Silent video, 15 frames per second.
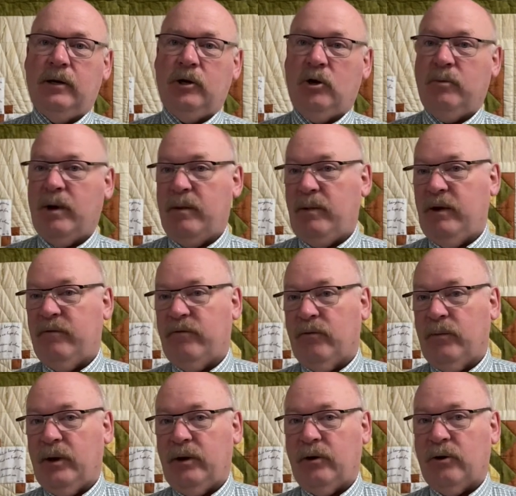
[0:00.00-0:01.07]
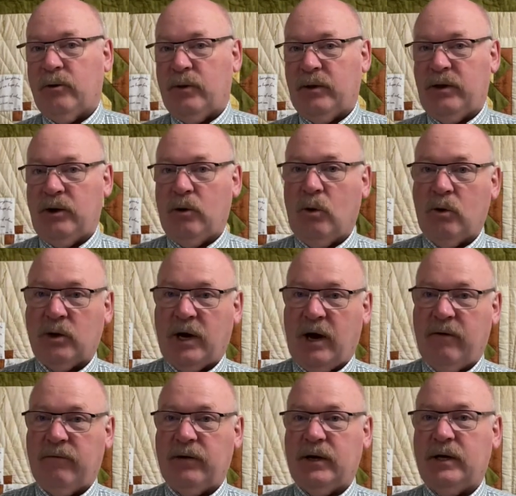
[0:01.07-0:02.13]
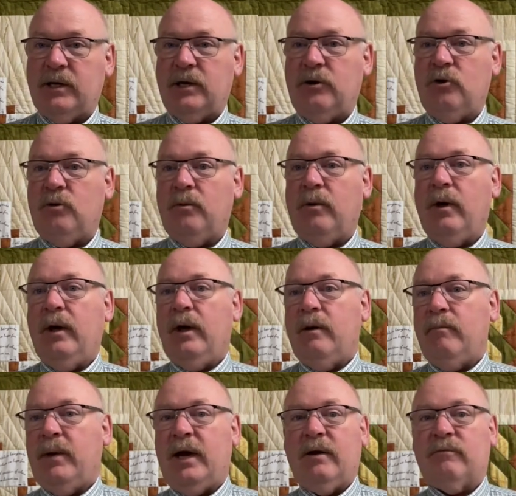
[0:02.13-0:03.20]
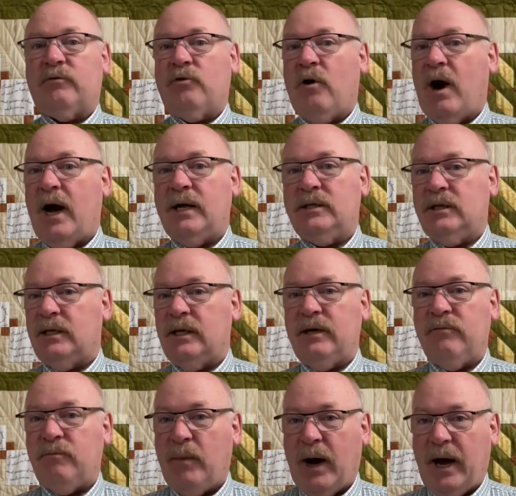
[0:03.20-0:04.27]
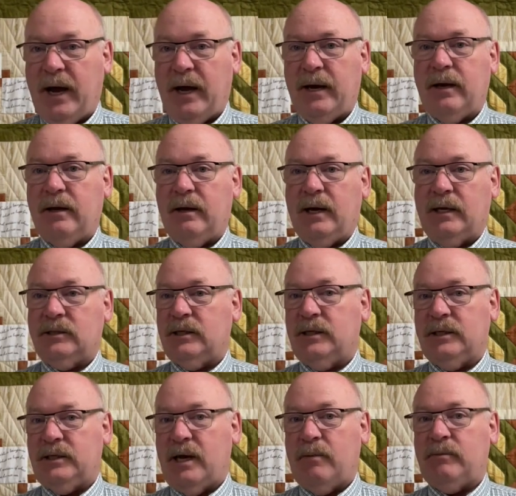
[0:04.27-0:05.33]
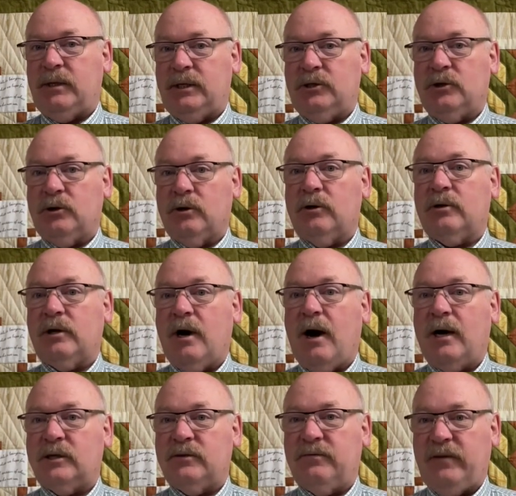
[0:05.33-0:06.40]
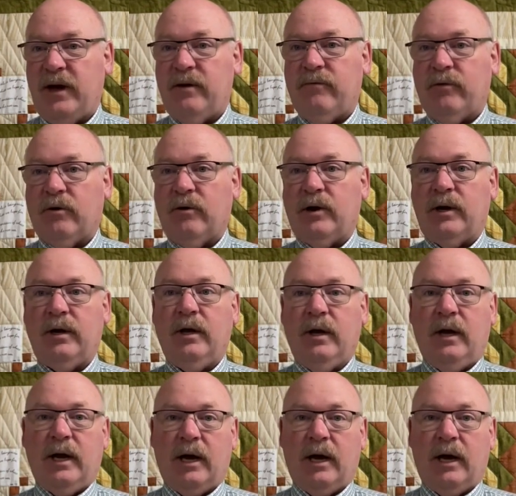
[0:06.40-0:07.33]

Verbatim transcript: You may be familiar with the Old Covenant and you may have tried to live by it, as in attempting to earn God's favor and,